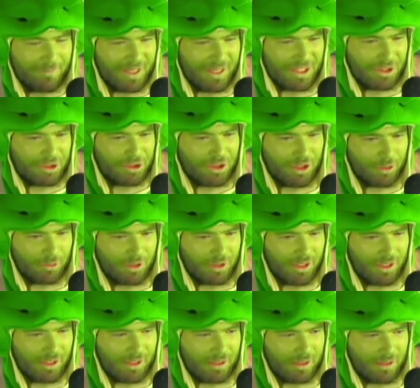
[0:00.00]

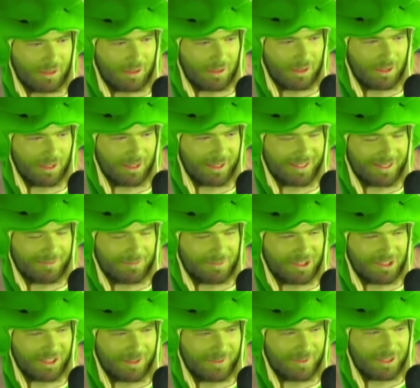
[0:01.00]
Minnesota, I am
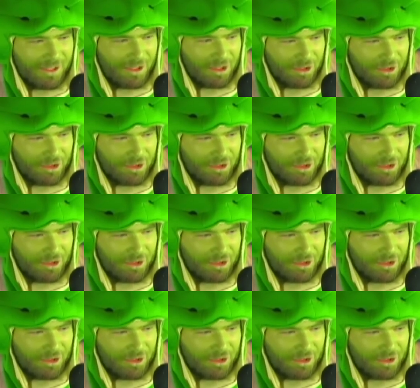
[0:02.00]
coming